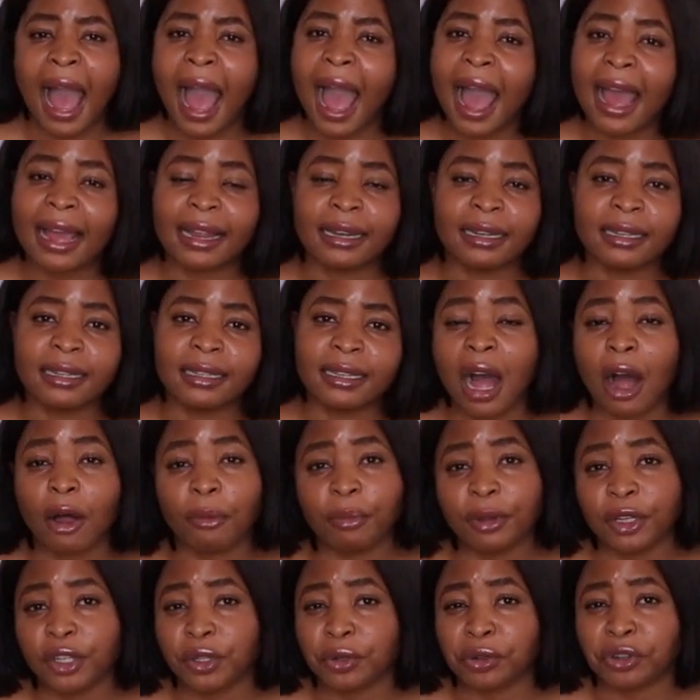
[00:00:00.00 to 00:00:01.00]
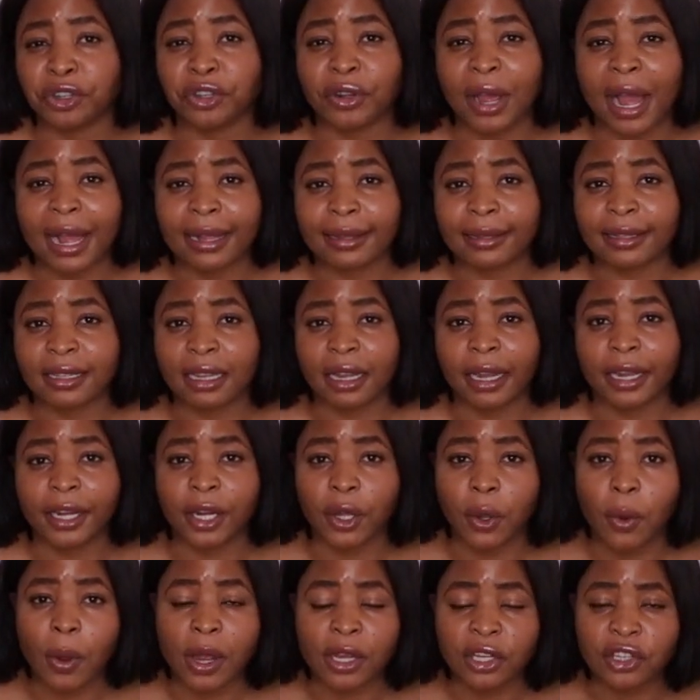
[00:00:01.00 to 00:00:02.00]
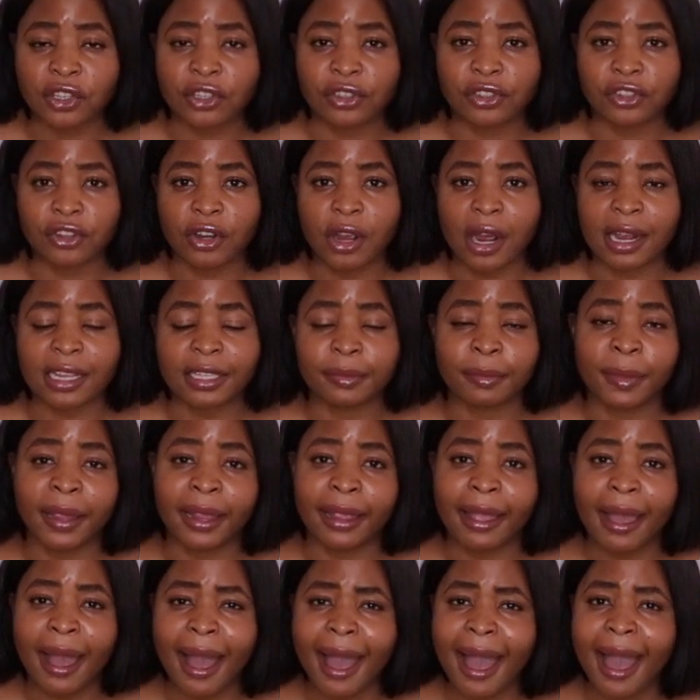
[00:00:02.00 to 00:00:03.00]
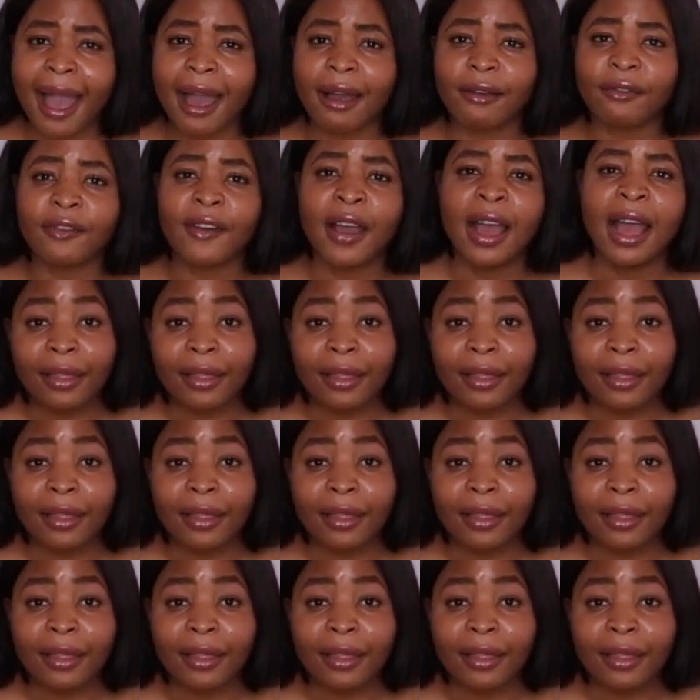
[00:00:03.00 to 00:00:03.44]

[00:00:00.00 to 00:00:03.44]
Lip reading: and I'll be sure to answer any questions you guys may have.